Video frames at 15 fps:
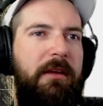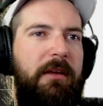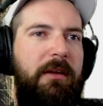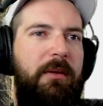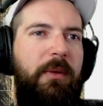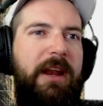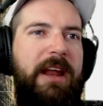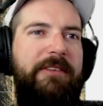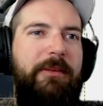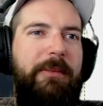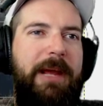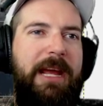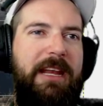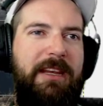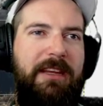whatever,
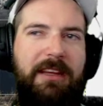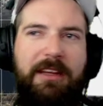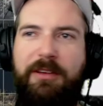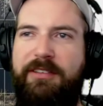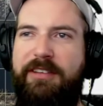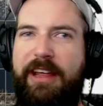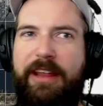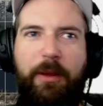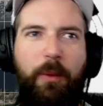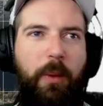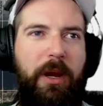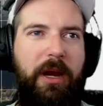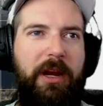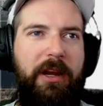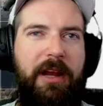man, you say the
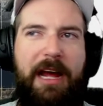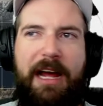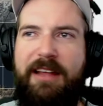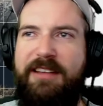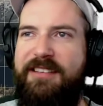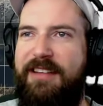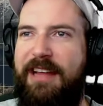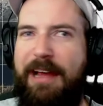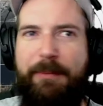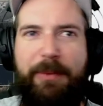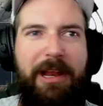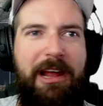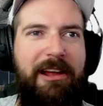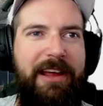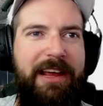word, I'll stop
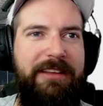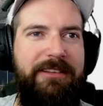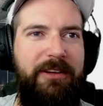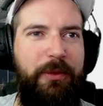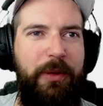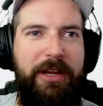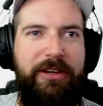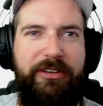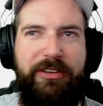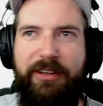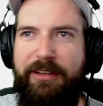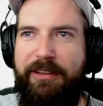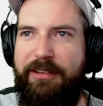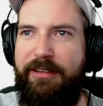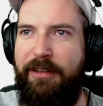and I'll answer
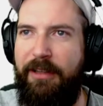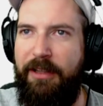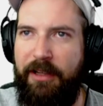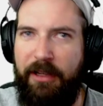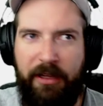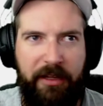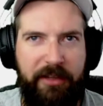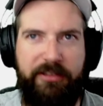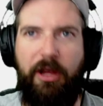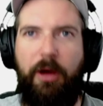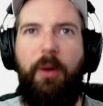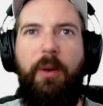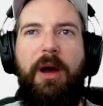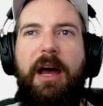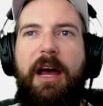questions.
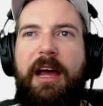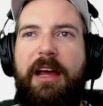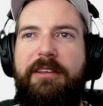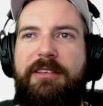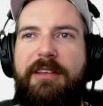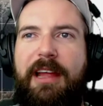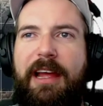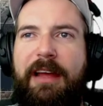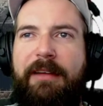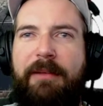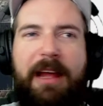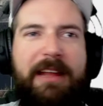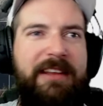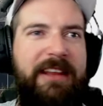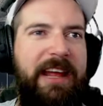So
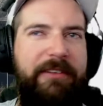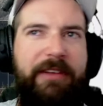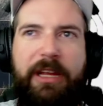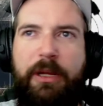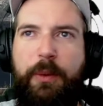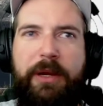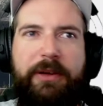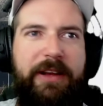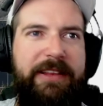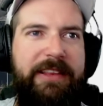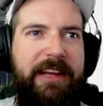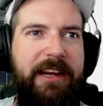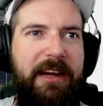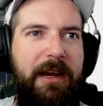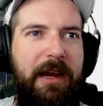I did that really quick right
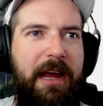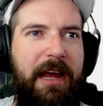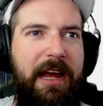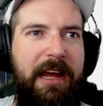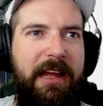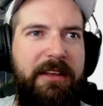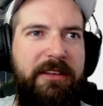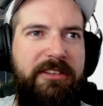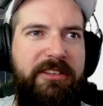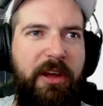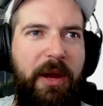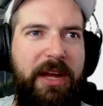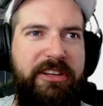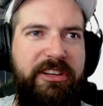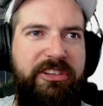there. So
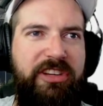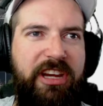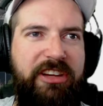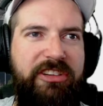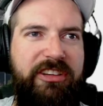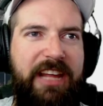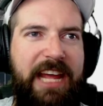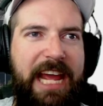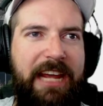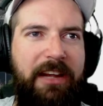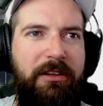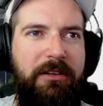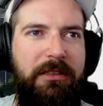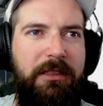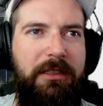I just changed the
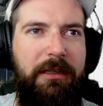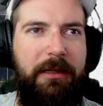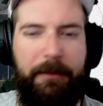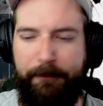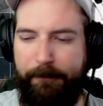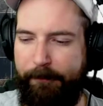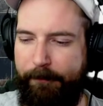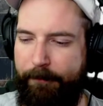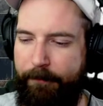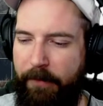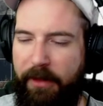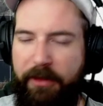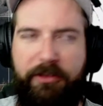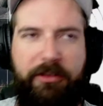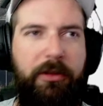angle
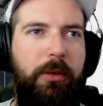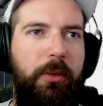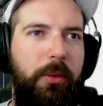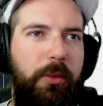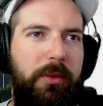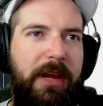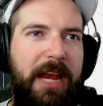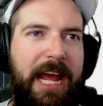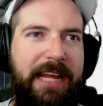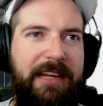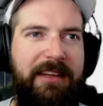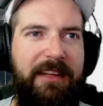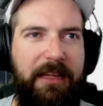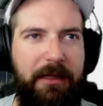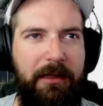to
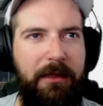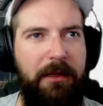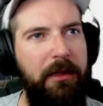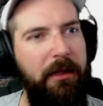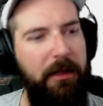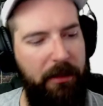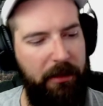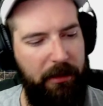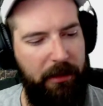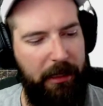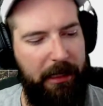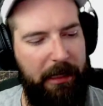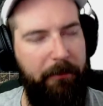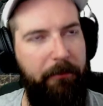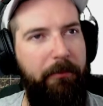90,
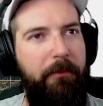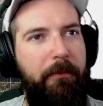and